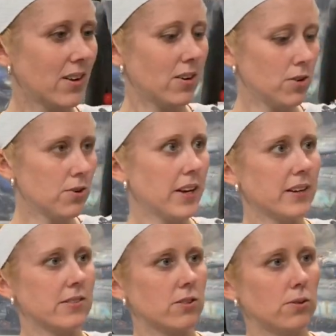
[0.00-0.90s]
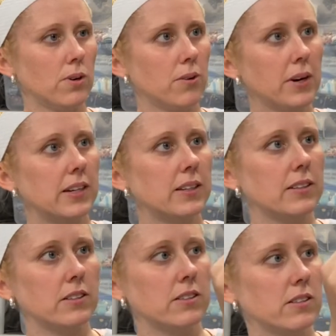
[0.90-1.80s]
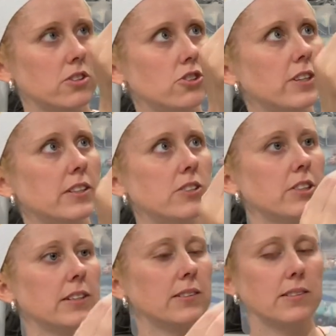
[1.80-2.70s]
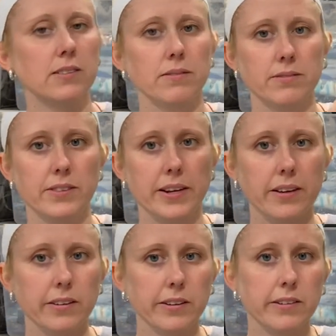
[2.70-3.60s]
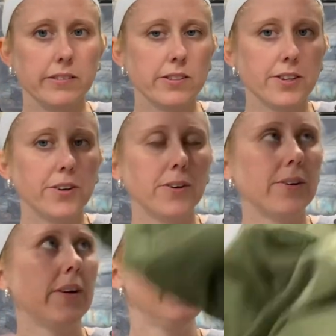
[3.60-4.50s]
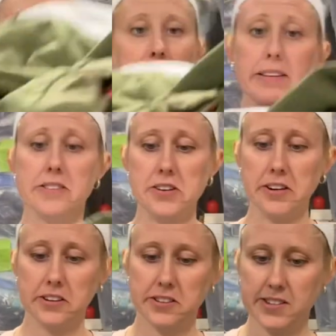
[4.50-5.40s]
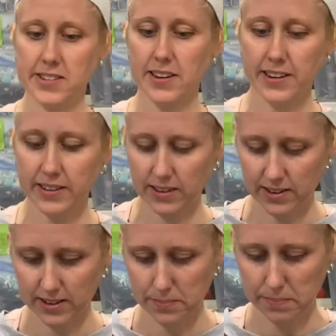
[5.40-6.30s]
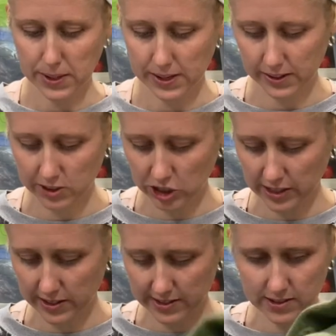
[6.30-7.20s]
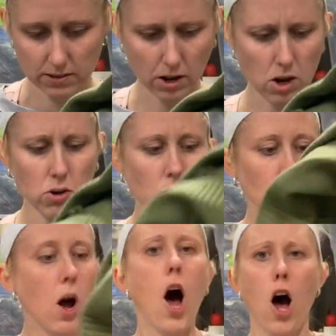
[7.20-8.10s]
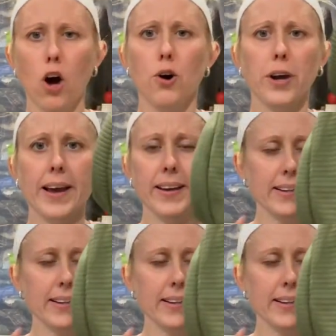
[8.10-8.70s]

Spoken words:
Okay, so already there's stringy strings dangling, so That's not a good sign. But let's check this. Oh, okay.